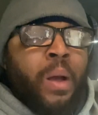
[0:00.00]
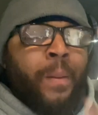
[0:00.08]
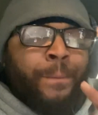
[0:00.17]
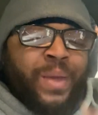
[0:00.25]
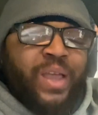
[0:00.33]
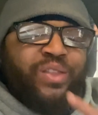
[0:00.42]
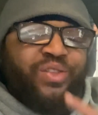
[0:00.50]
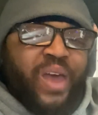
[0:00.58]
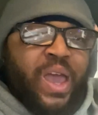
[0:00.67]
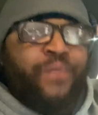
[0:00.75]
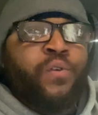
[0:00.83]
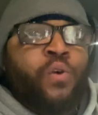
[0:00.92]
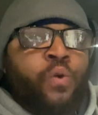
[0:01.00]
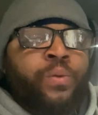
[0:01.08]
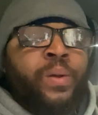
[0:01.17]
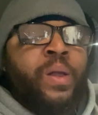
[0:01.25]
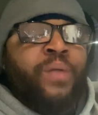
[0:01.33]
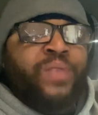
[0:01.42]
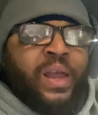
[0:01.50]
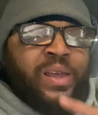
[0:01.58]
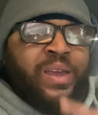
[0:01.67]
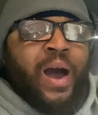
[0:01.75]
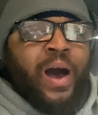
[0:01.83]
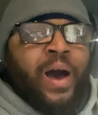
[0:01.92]
Be thankful that
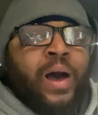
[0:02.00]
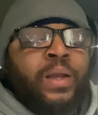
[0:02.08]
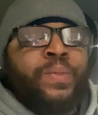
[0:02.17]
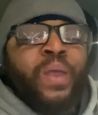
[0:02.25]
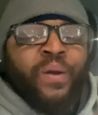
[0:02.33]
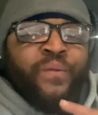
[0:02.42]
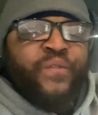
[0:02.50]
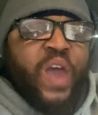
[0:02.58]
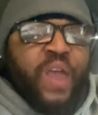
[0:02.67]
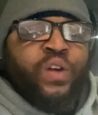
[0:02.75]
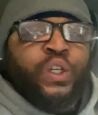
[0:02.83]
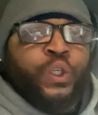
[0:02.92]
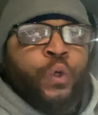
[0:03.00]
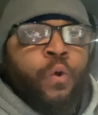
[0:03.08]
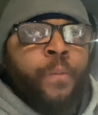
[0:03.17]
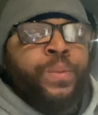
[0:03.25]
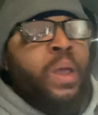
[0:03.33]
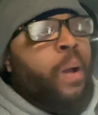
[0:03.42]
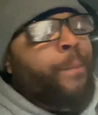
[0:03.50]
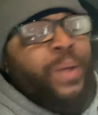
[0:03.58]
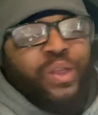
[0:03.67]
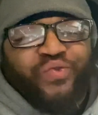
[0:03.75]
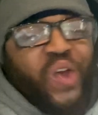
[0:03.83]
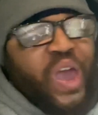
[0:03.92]
God favored you. Be
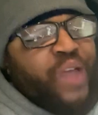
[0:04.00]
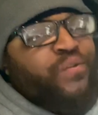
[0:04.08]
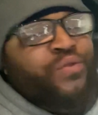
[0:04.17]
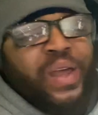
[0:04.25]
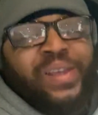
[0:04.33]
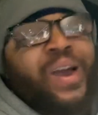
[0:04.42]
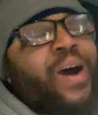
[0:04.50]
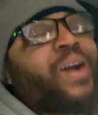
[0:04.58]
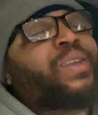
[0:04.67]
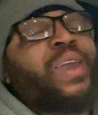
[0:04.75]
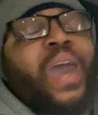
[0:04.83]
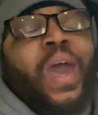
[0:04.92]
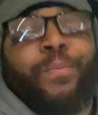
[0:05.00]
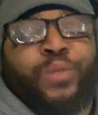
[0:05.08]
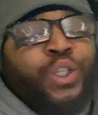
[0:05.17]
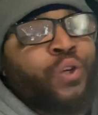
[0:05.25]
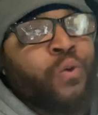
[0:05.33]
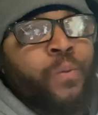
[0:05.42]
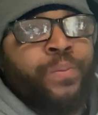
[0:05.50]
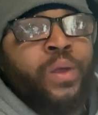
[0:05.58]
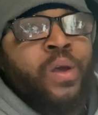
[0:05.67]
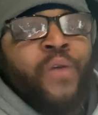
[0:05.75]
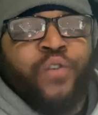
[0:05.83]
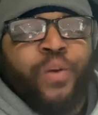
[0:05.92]
thankful that God kept you
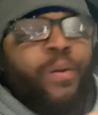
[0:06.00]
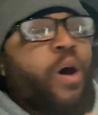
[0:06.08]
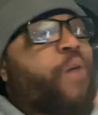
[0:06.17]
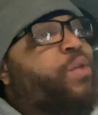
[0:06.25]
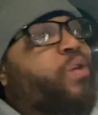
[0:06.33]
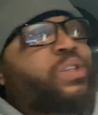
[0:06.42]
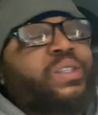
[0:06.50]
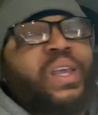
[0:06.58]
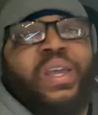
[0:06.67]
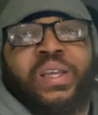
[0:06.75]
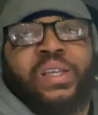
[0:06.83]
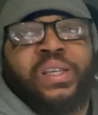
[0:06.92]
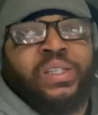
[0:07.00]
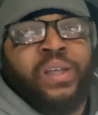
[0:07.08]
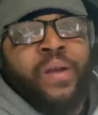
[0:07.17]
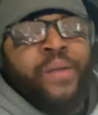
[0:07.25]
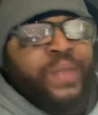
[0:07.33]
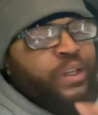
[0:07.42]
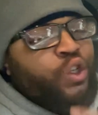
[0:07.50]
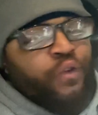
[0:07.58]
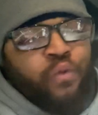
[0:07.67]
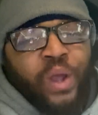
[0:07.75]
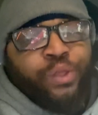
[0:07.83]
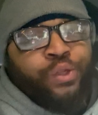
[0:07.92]
from all those things that you've
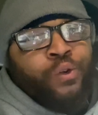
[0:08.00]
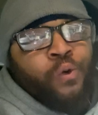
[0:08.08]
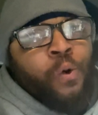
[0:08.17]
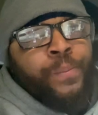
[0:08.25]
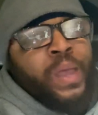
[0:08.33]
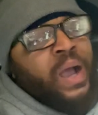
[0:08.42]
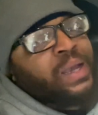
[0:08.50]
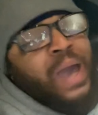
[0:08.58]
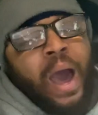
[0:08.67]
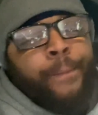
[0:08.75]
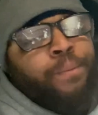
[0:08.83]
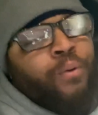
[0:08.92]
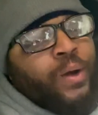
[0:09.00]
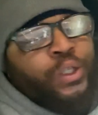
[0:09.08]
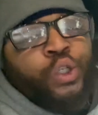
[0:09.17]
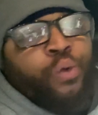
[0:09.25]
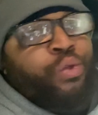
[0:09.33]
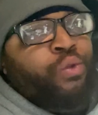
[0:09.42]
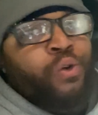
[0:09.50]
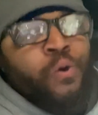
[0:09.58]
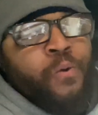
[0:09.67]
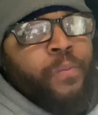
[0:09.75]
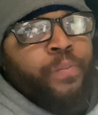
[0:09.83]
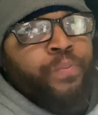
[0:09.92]
went through. God brought you through.
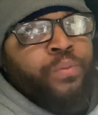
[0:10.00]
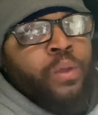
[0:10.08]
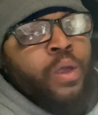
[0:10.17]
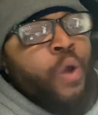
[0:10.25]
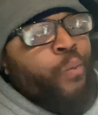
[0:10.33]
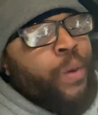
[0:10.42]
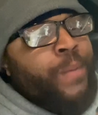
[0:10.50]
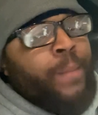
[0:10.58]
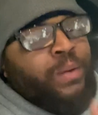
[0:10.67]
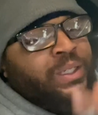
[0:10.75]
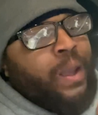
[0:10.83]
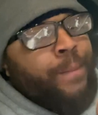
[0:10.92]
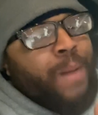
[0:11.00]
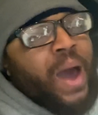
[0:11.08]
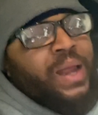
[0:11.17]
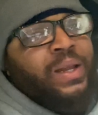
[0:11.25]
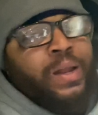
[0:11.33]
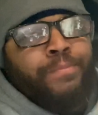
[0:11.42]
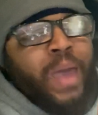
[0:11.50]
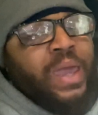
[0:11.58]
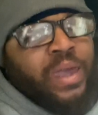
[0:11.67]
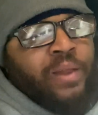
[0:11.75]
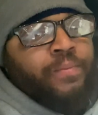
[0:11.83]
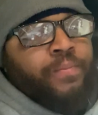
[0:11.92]
Remember, somebody didn't make it.